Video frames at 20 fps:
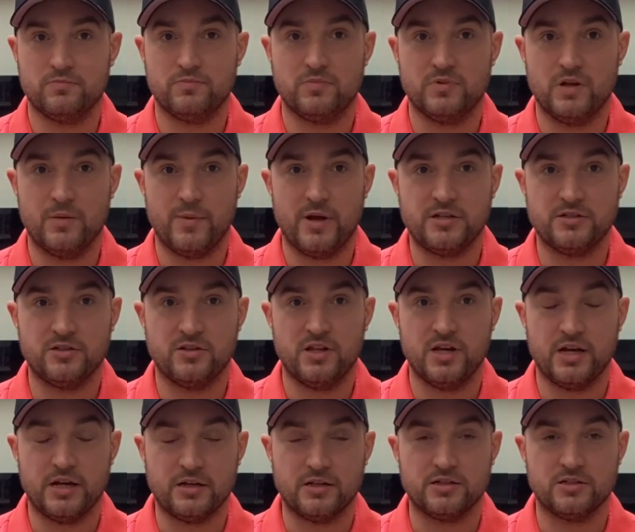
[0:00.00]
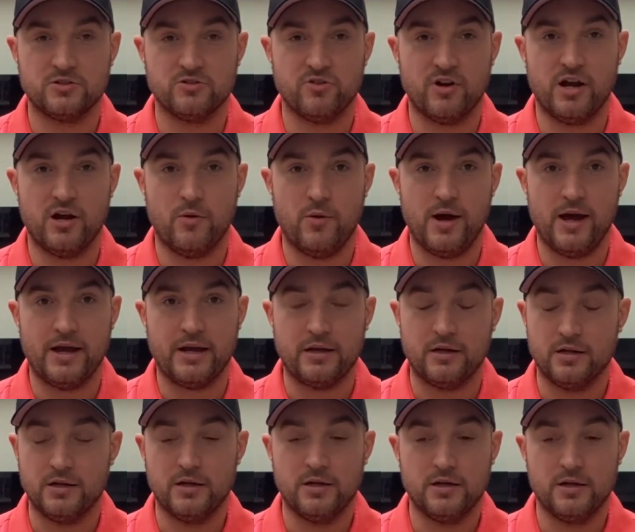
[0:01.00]
it makes you think straight away,
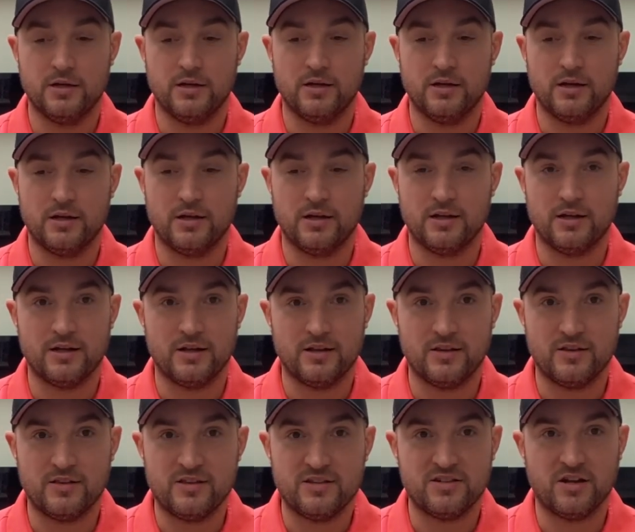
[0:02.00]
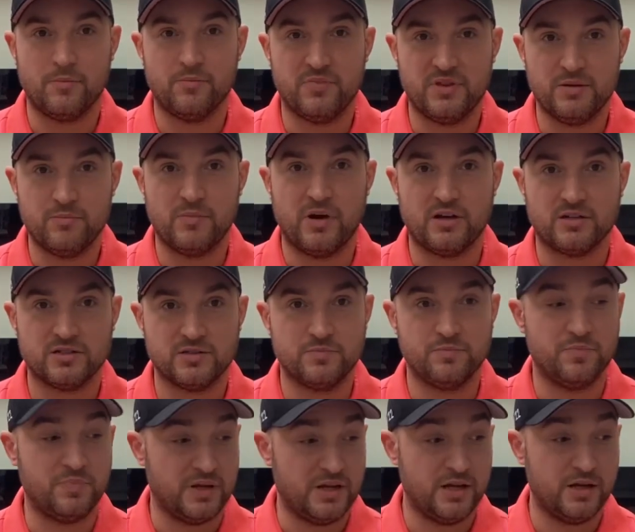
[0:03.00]
something
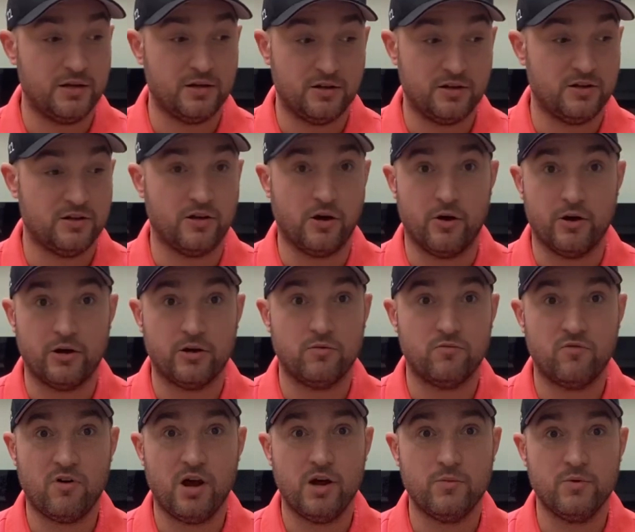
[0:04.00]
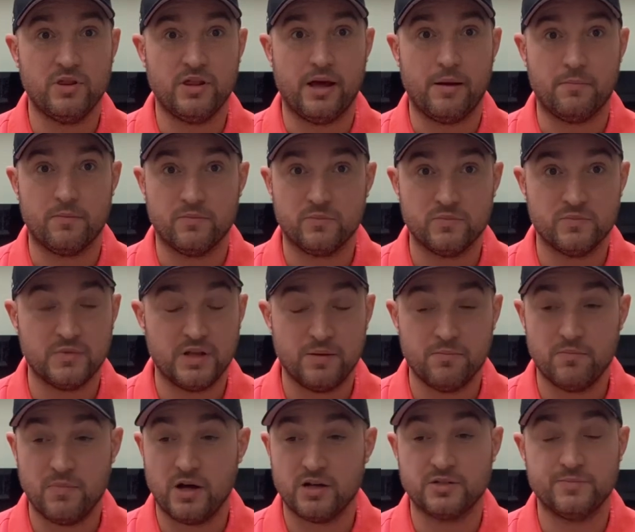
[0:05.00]
must be going on right with them. They
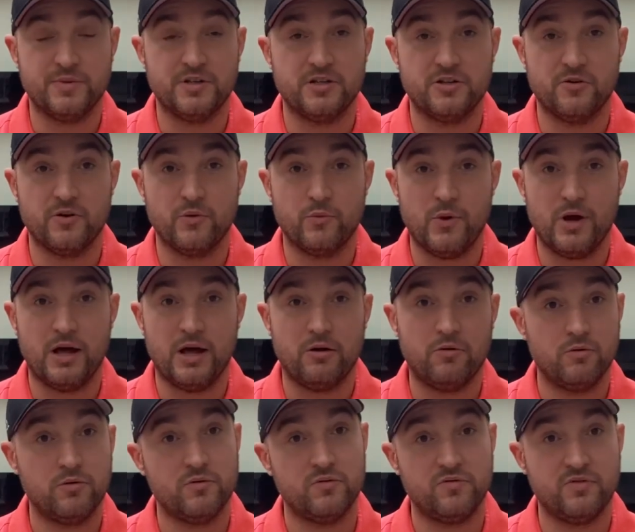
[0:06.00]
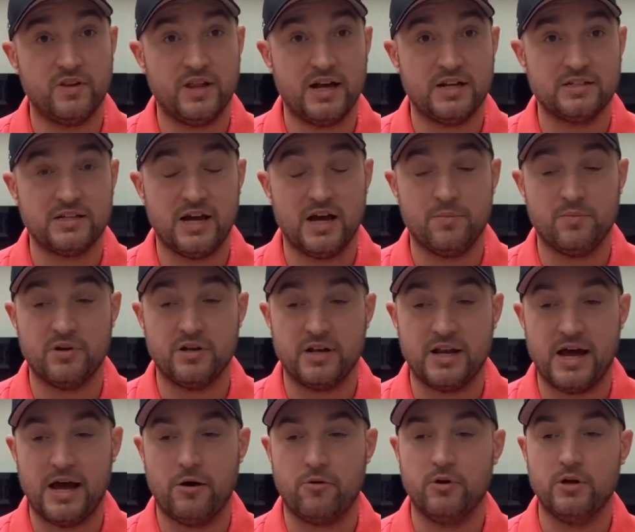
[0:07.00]
must be doing well for that to happen.
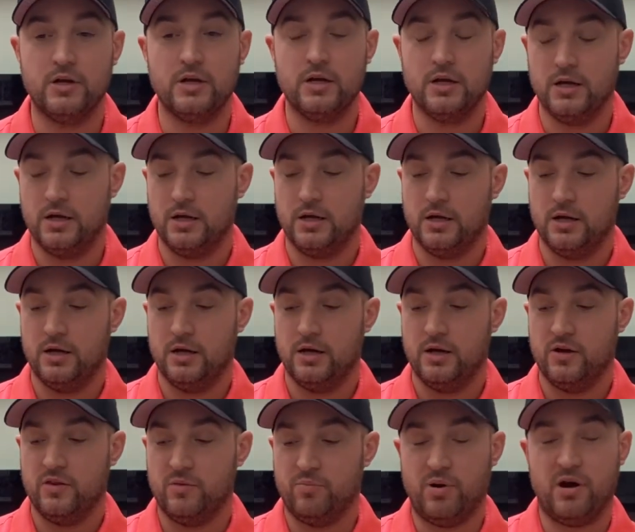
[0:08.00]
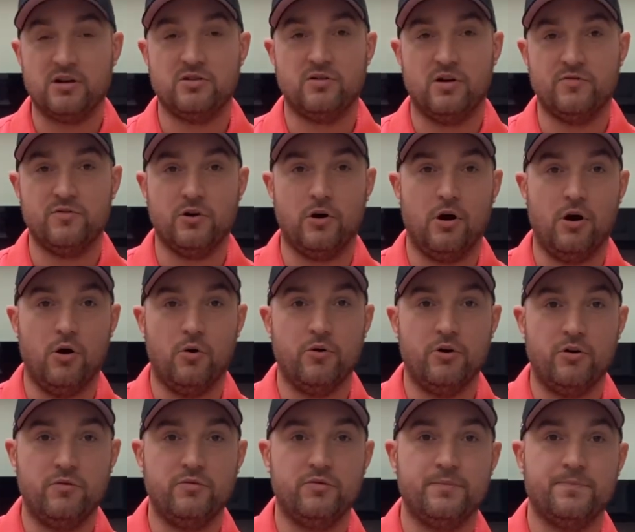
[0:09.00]
Now, the putter I've got hold
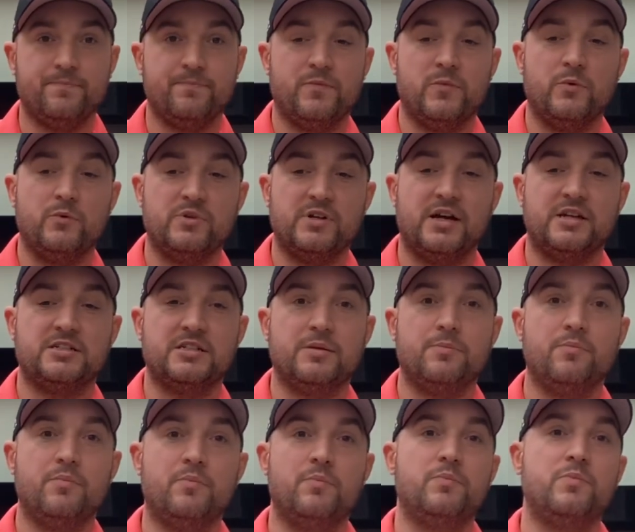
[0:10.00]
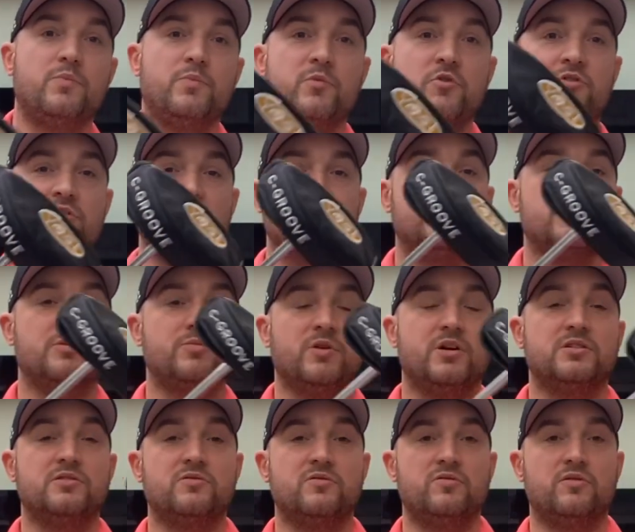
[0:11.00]
of was actually a Christmas
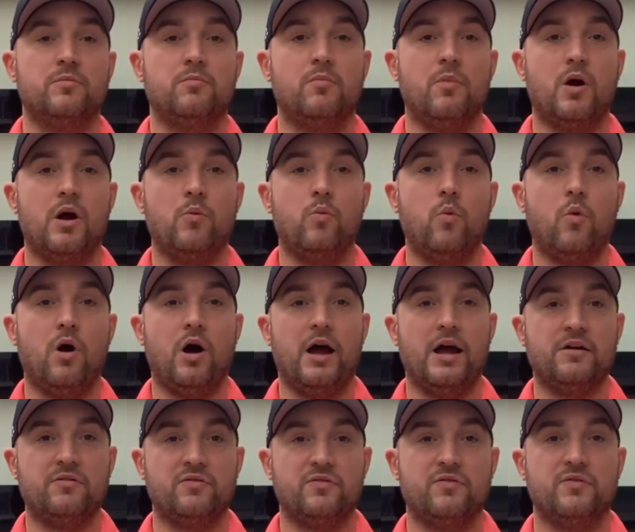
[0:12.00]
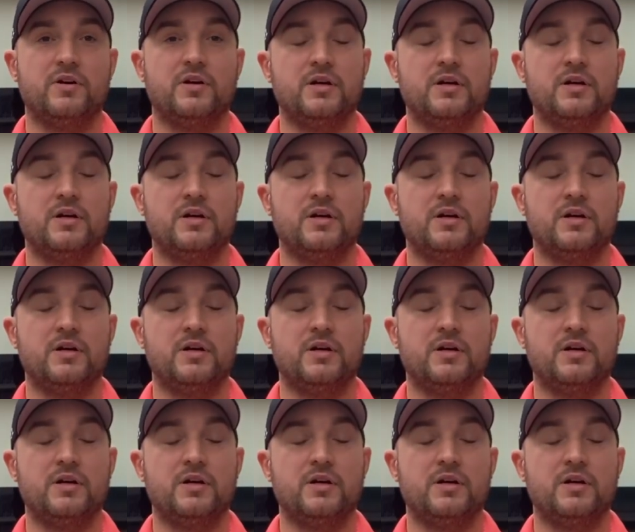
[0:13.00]
present from my wife.